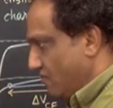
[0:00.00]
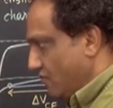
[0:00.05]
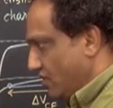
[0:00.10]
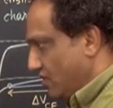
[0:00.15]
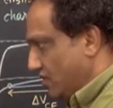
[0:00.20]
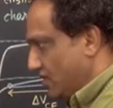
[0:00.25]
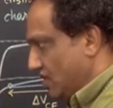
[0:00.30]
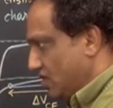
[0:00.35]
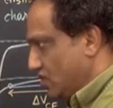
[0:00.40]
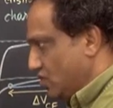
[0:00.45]

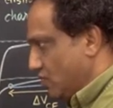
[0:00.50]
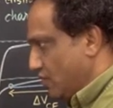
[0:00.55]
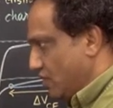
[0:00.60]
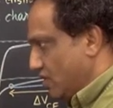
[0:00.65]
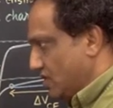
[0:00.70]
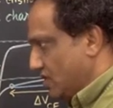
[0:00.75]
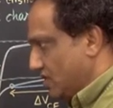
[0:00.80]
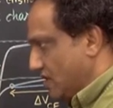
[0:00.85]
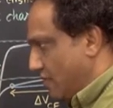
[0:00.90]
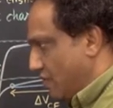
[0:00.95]
For these 2
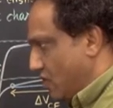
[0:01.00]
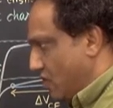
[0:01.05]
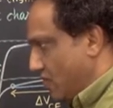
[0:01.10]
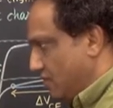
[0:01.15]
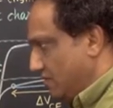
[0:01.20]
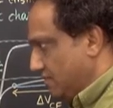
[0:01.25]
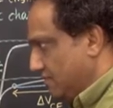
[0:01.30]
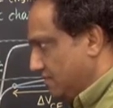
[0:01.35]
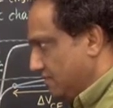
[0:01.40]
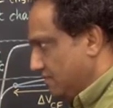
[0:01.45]
points, come
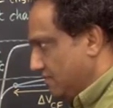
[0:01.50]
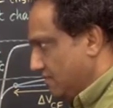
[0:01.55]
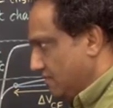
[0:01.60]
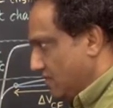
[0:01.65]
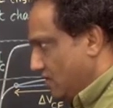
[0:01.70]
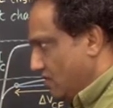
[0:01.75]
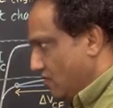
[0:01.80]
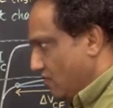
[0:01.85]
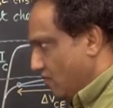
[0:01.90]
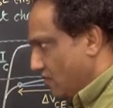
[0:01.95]
on,
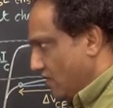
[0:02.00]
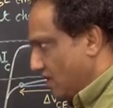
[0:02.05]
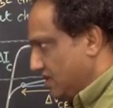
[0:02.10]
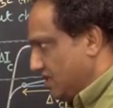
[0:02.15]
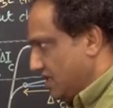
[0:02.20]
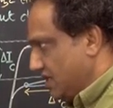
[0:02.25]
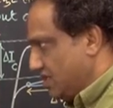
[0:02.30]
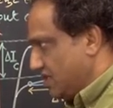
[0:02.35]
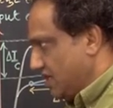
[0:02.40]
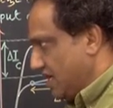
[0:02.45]
what
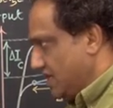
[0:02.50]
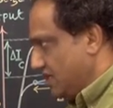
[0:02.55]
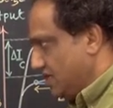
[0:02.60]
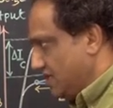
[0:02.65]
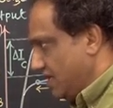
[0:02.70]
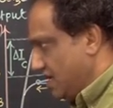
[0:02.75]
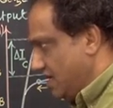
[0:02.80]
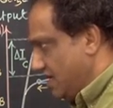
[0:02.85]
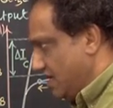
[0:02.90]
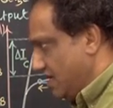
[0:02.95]
is the
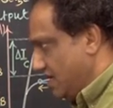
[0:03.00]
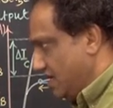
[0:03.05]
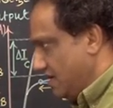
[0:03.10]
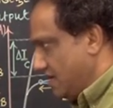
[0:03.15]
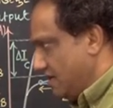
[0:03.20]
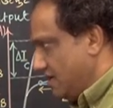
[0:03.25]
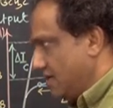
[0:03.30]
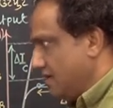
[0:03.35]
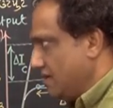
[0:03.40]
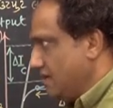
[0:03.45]
change
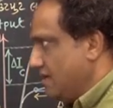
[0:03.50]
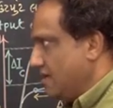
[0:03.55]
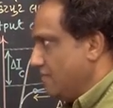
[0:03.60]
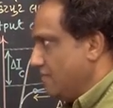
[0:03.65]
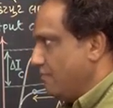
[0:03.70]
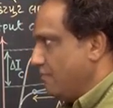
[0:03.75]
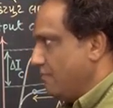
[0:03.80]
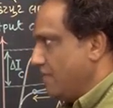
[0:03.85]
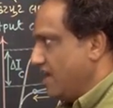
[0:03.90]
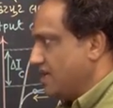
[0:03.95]
in
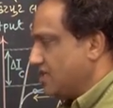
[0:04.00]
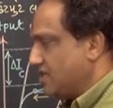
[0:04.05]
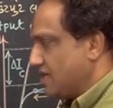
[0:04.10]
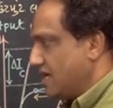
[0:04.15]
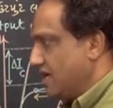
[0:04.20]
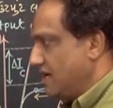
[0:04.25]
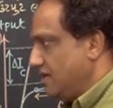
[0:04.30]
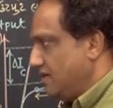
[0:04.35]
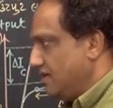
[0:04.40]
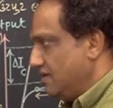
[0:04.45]
base
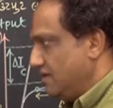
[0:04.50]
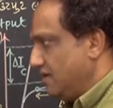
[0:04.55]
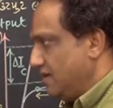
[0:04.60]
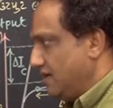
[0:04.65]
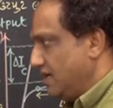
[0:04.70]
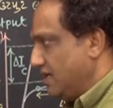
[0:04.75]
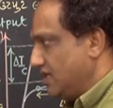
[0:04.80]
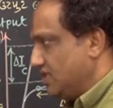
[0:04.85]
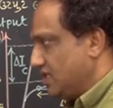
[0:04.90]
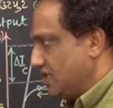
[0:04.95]
current?
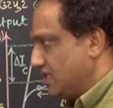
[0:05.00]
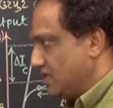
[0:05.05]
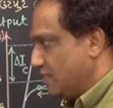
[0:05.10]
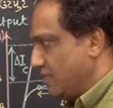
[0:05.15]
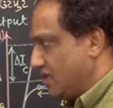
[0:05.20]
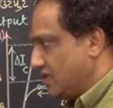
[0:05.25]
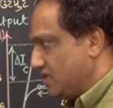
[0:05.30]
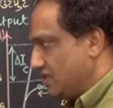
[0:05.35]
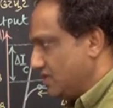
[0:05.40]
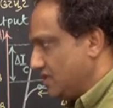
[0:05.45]
It is this
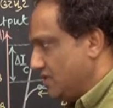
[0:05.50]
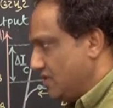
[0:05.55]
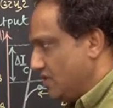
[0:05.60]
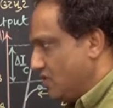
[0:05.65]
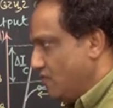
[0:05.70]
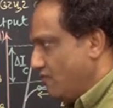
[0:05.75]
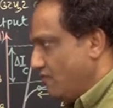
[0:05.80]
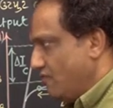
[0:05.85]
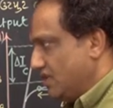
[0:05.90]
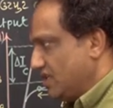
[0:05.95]
much,
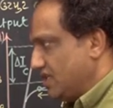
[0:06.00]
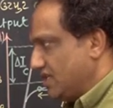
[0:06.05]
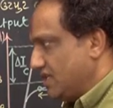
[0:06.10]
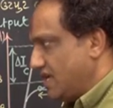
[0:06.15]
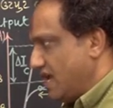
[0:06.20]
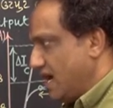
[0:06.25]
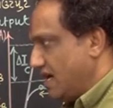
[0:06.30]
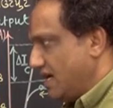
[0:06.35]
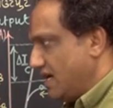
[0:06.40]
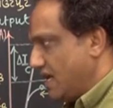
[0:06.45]
which is
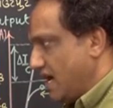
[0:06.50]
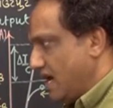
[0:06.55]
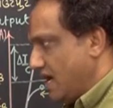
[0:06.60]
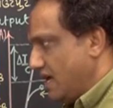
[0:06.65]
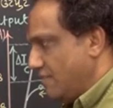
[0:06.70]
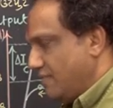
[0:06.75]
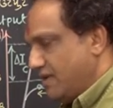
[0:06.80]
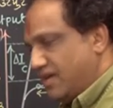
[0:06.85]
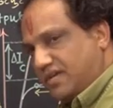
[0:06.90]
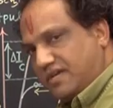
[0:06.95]
delta
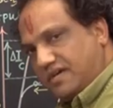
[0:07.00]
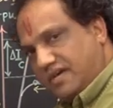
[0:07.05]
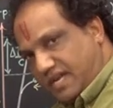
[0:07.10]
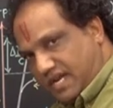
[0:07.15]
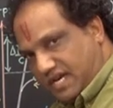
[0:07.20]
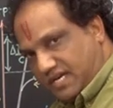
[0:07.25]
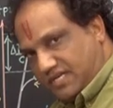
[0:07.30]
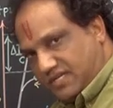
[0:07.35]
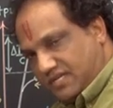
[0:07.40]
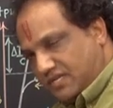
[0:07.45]
IB,
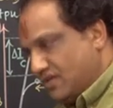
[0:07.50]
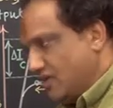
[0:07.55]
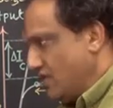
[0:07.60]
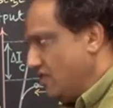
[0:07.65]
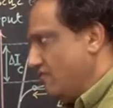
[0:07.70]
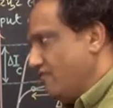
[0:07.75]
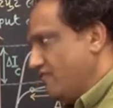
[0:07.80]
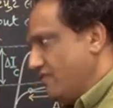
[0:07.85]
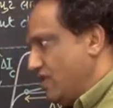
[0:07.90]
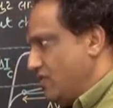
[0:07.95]
correct?
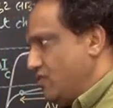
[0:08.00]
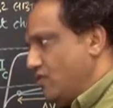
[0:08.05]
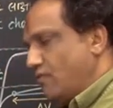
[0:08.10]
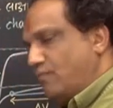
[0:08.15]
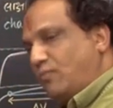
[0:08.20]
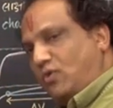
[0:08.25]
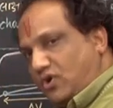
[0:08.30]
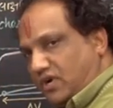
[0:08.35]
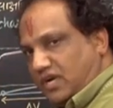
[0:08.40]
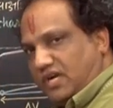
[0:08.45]
When you
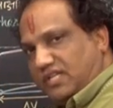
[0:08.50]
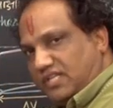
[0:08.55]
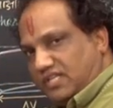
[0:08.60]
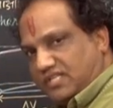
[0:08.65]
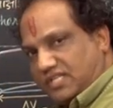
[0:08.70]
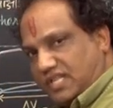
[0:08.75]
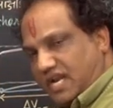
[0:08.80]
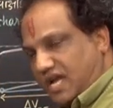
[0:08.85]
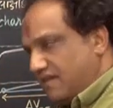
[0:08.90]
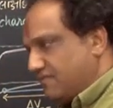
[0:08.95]
have plotted
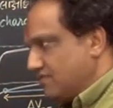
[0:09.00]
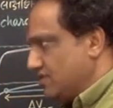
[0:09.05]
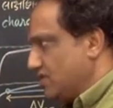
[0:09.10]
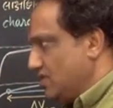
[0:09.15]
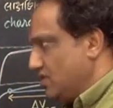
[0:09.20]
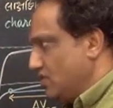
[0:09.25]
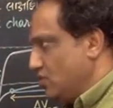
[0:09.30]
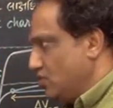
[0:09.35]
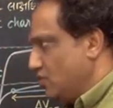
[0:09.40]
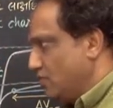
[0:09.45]
these
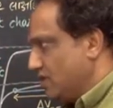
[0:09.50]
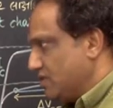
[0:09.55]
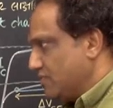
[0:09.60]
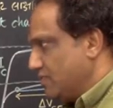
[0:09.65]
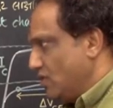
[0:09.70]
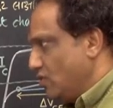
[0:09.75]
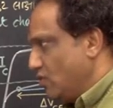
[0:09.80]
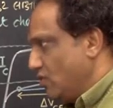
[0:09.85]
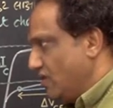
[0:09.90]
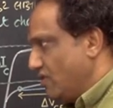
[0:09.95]
graphs, you must
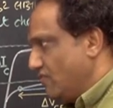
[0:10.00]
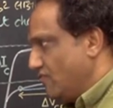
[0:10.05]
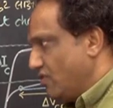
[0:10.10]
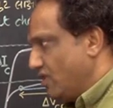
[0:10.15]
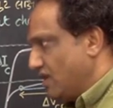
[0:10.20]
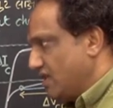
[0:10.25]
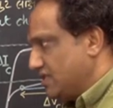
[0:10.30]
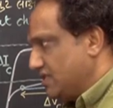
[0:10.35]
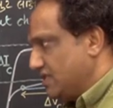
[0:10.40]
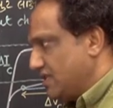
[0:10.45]
be knowing
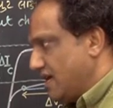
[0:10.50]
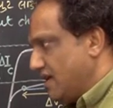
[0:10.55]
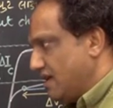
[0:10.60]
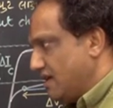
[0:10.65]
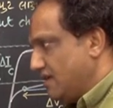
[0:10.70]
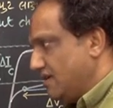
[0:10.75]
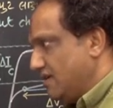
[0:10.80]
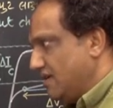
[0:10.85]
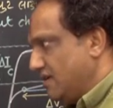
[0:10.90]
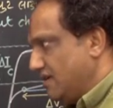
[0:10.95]
what is
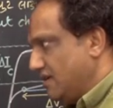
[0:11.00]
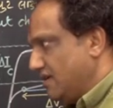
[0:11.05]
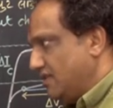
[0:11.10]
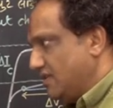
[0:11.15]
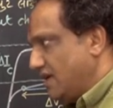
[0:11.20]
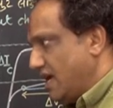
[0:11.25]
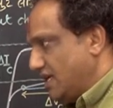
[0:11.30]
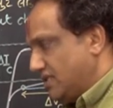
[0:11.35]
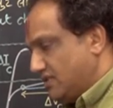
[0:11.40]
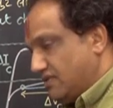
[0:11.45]
there
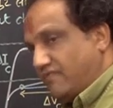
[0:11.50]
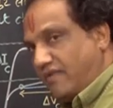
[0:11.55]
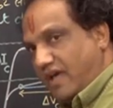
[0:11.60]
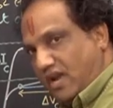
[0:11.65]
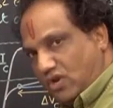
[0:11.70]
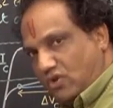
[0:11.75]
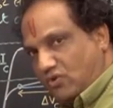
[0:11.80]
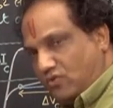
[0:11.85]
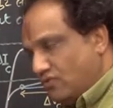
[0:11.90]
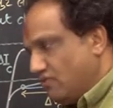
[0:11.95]
as a
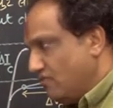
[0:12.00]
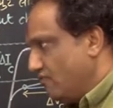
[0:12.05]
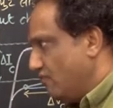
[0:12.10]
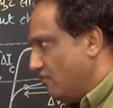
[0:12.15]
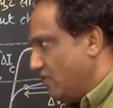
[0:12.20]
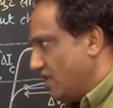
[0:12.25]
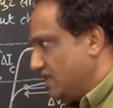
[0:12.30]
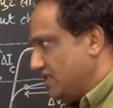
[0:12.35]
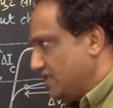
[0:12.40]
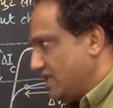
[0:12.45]
value,
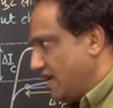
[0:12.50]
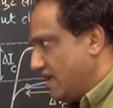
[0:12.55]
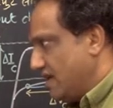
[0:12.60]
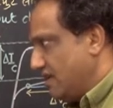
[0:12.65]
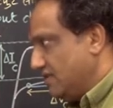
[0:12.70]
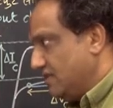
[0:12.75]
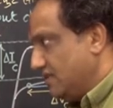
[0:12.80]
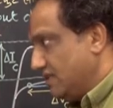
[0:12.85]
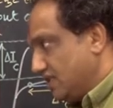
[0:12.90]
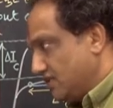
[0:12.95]
what is
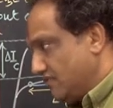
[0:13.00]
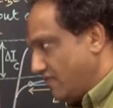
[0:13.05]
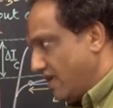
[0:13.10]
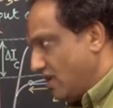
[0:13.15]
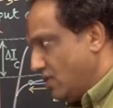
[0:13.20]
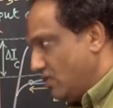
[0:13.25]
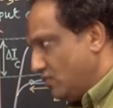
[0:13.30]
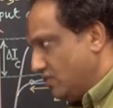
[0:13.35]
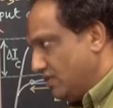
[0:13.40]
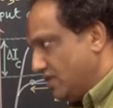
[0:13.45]
there, this
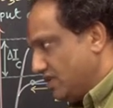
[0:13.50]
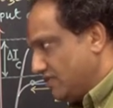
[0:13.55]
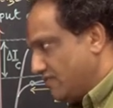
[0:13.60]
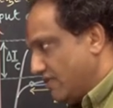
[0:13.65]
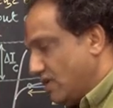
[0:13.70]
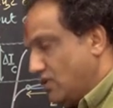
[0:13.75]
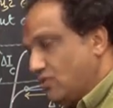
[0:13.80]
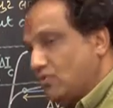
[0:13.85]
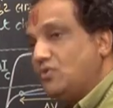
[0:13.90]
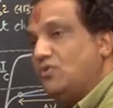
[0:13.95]

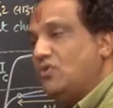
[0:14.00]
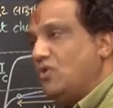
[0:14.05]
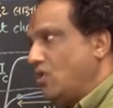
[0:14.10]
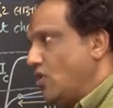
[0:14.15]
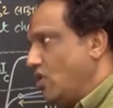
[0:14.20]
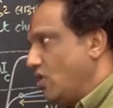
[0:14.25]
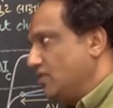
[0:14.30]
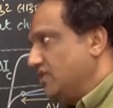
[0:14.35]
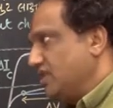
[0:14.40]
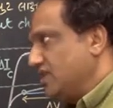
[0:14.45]
value
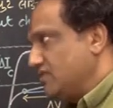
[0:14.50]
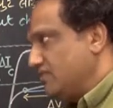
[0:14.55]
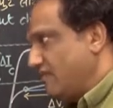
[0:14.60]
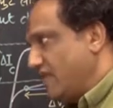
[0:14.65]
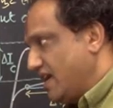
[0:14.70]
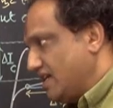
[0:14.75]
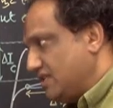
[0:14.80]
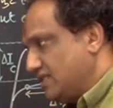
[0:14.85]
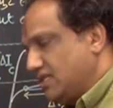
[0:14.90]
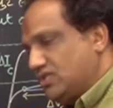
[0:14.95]
on this
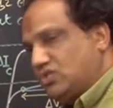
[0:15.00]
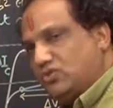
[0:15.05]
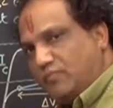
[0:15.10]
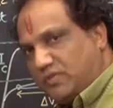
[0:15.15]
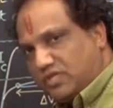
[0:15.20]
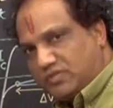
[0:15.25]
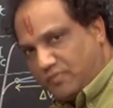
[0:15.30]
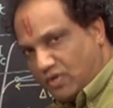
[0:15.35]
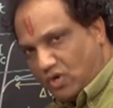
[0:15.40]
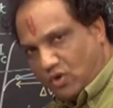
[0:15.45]
y-axis, you
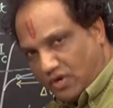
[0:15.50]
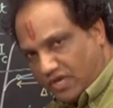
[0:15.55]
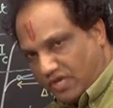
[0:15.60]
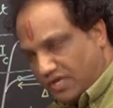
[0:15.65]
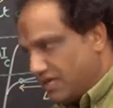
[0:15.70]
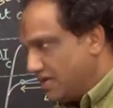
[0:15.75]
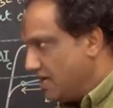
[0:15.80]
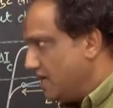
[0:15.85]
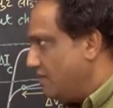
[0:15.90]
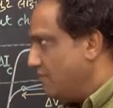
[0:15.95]
must be
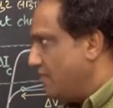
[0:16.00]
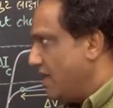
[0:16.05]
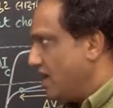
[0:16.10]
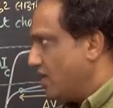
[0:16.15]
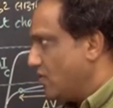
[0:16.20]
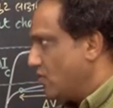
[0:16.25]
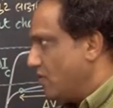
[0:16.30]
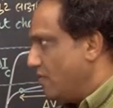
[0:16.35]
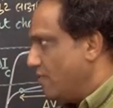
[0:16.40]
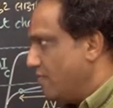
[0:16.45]
knowing in
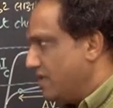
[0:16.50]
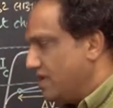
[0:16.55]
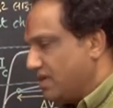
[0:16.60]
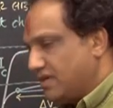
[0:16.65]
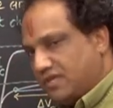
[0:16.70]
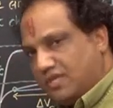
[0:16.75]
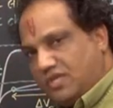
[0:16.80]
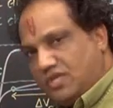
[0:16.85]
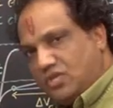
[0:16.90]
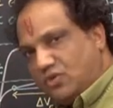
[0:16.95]

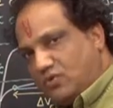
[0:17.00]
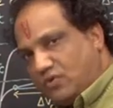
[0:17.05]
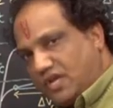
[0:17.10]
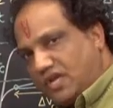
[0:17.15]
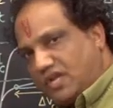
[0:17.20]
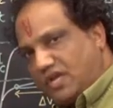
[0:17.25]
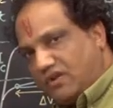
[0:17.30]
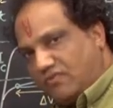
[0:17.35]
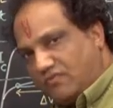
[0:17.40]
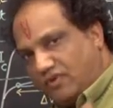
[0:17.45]
microampere. You
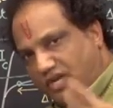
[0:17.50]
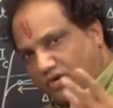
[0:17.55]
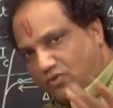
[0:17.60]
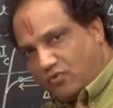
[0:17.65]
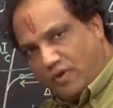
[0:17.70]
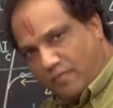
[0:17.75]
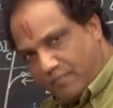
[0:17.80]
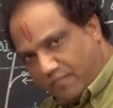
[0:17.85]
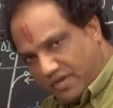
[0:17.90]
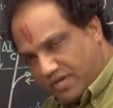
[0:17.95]
can convert
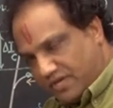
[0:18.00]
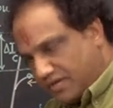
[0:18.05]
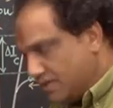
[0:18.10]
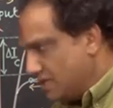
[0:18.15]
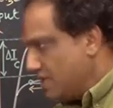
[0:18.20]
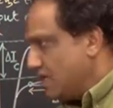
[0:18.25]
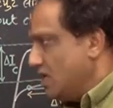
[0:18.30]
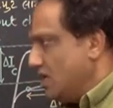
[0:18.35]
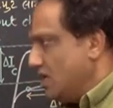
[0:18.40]
into ampere.